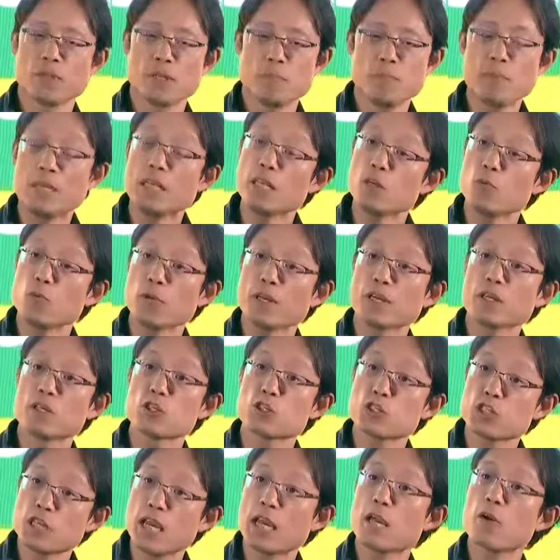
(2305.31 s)
meaning we can
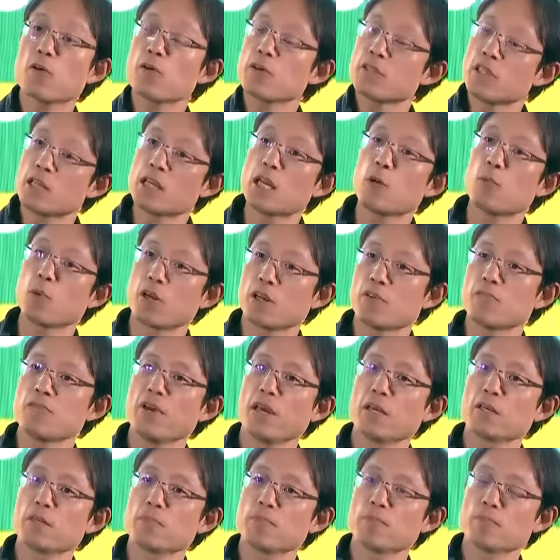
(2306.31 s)
share in the network
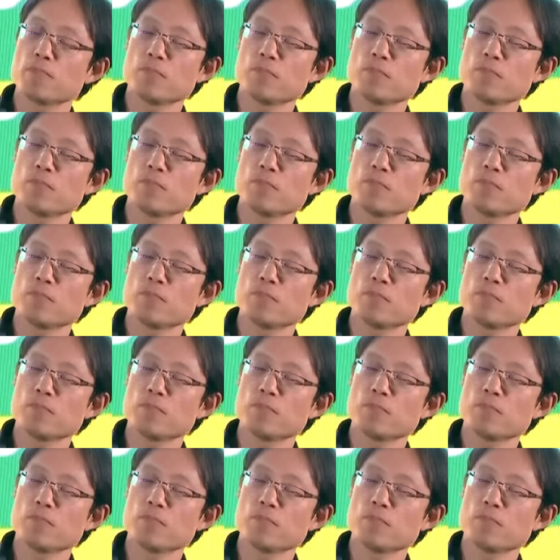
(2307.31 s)
effect.